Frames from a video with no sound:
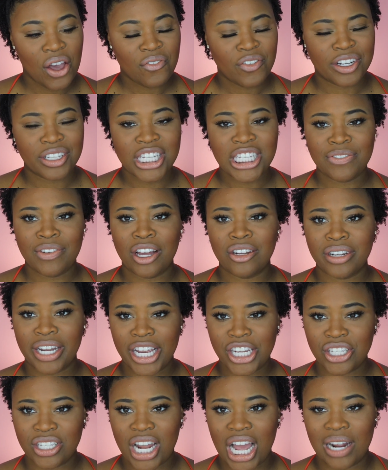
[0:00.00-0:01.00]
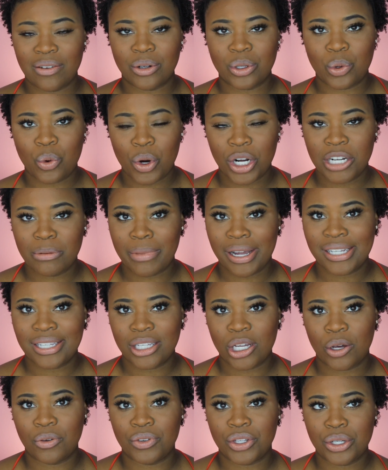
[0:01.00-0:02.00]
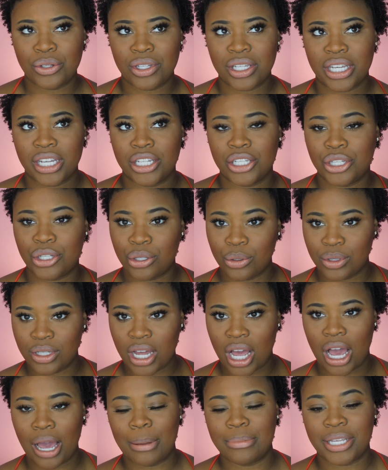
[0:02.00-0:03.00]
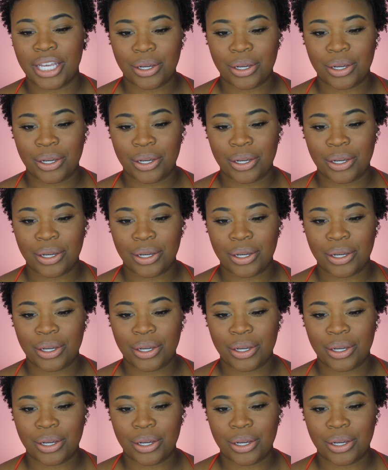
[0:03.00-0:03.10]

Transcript: for this foundation, I recorded myself using it 2 times.